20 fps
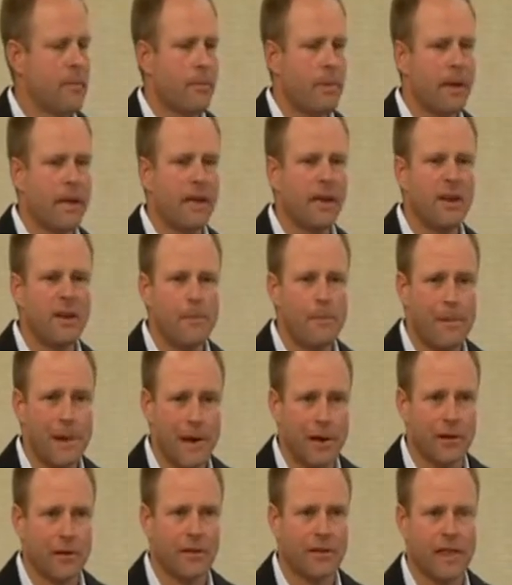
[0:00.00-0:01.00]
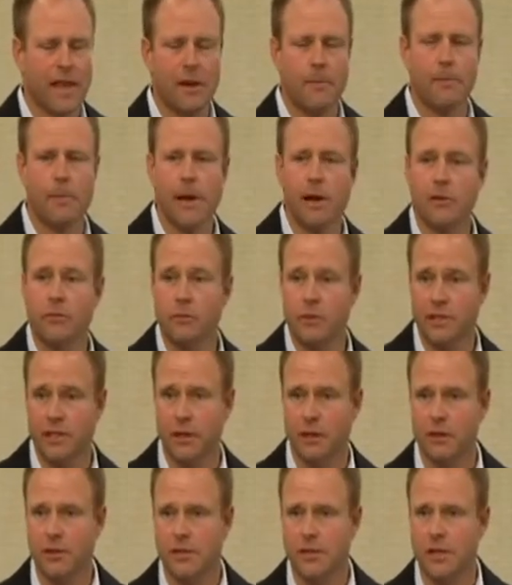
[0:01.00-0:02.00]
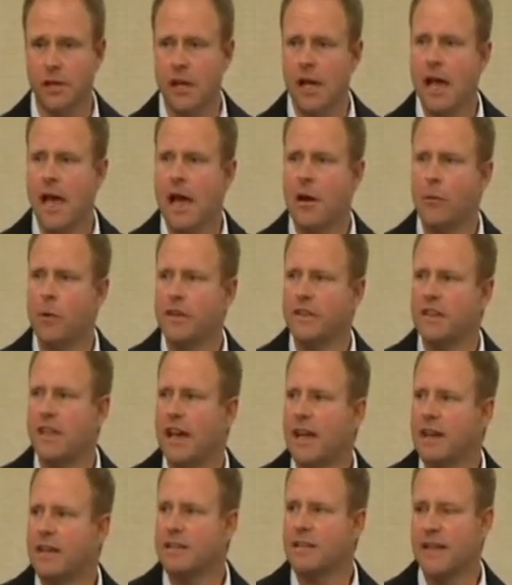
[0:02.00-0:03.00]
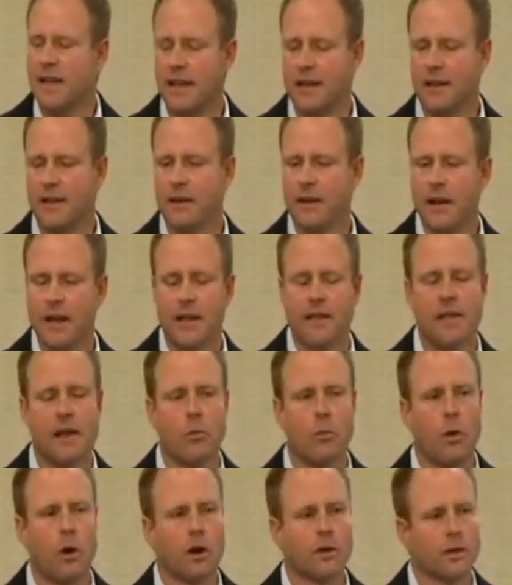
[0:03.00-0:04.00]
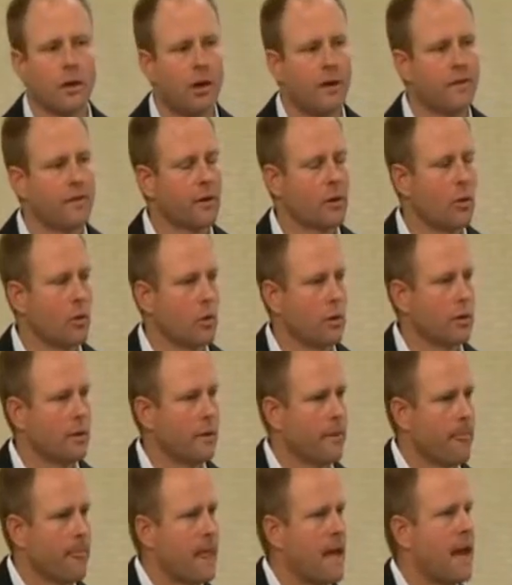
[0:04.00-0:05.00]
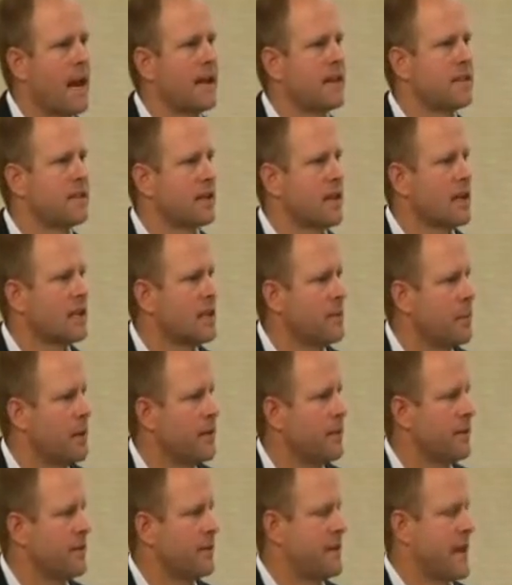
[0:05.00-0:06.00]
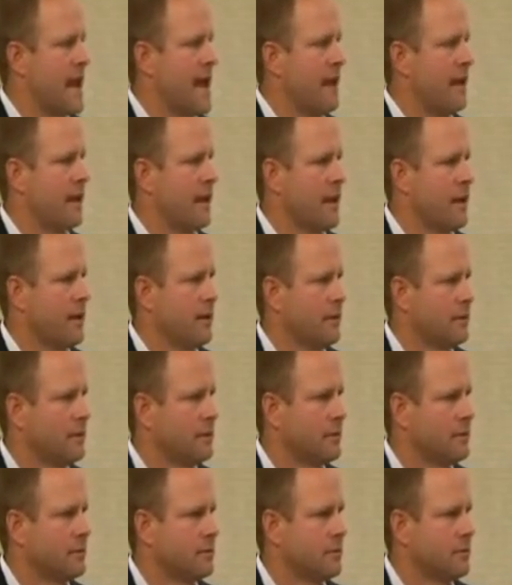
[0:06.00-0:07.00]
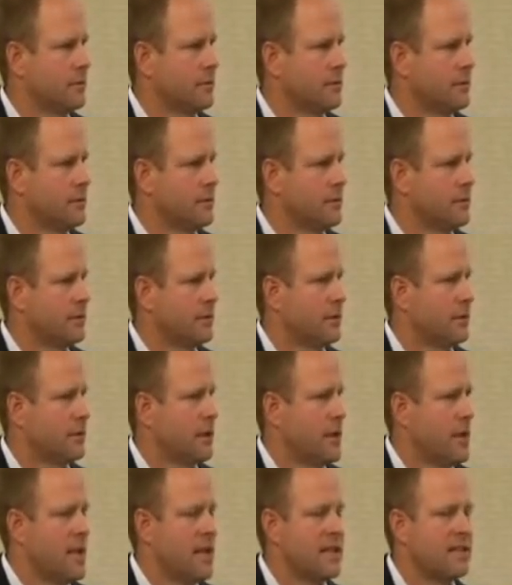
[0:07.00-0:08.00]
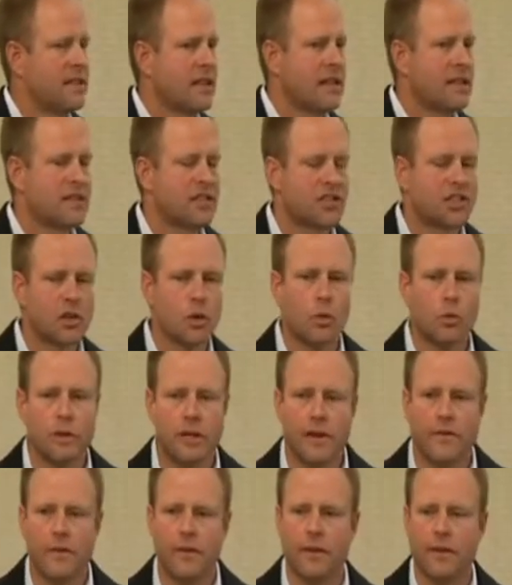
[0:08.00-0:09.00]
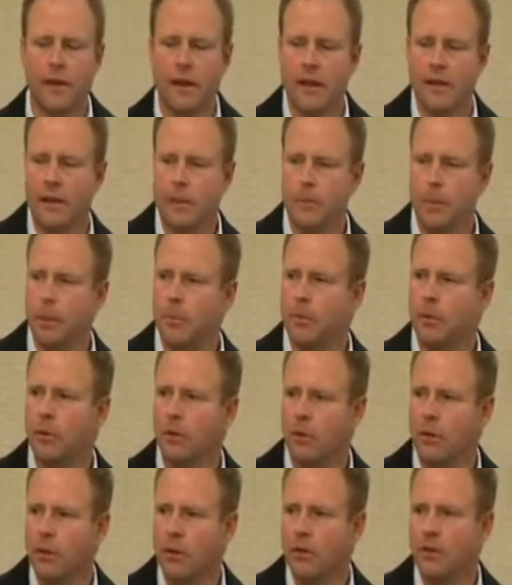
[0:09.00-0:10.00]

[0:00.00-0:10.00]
they competed better, they had better results, and when tennis ended, they walked off the court, and I just got to be their dad again. He said it's so different that